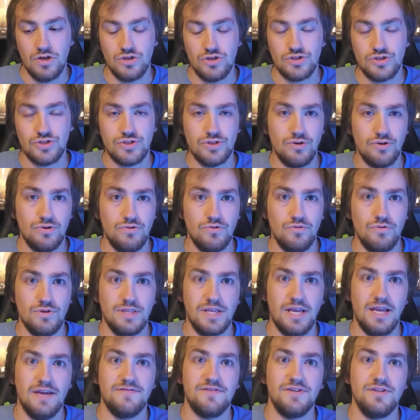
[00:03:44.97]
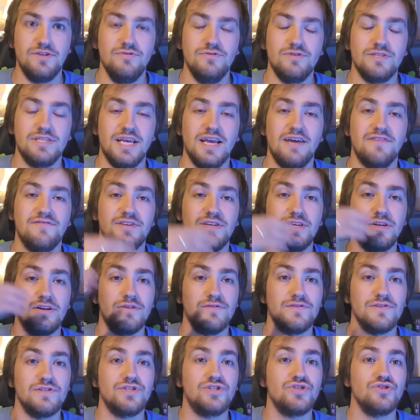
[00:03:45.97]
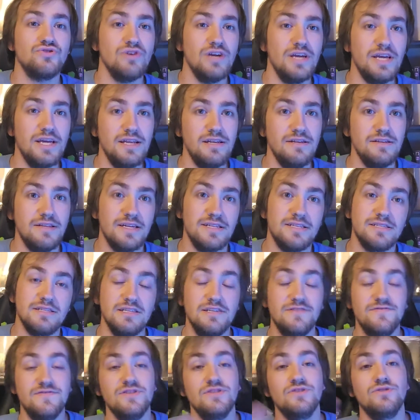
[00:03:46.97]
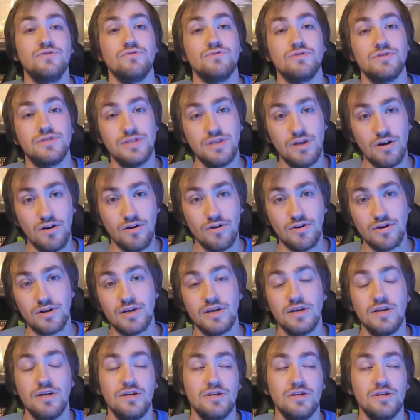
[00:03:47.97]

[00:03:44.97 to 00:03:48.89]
So what they have to do is they have to get on this train that's leaving towards the arc.